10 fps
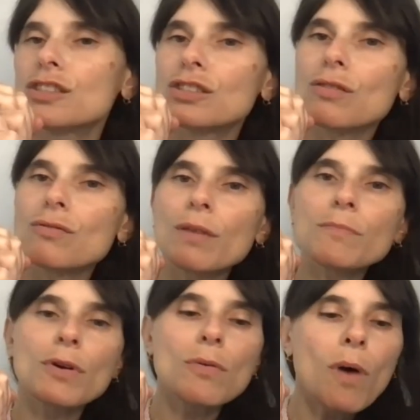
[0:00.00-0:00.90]
So
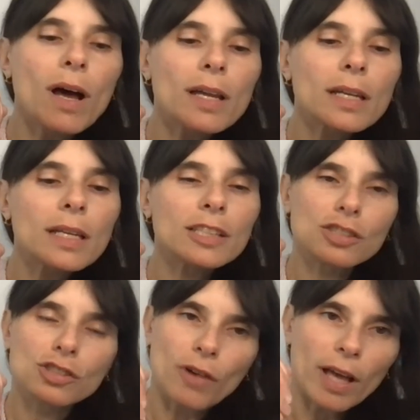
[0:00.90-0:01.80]
number one
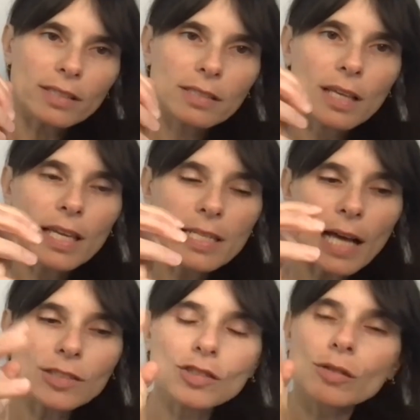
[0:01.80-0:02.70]
is stress, and
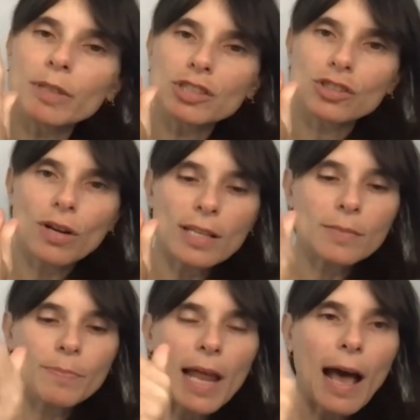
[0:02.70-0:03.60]
not so much stress,
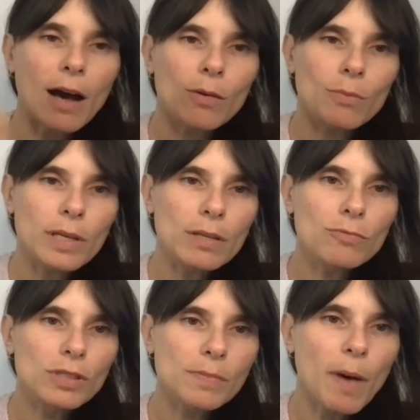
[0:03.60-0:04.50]
but how we
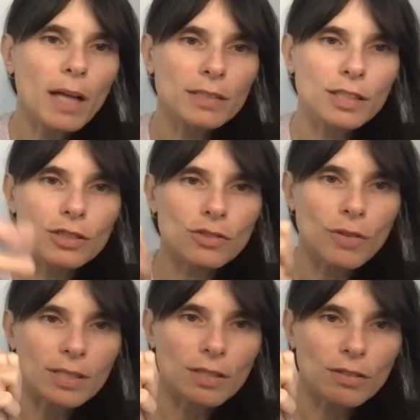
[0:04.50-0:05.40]
respond to the
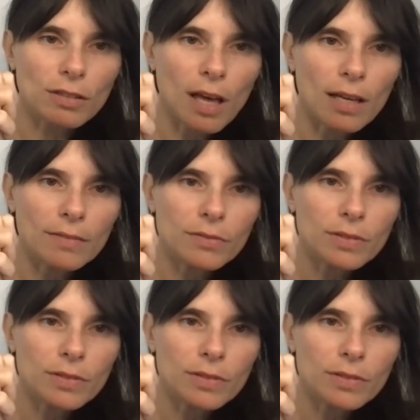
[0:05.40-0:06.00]
stress in our lives.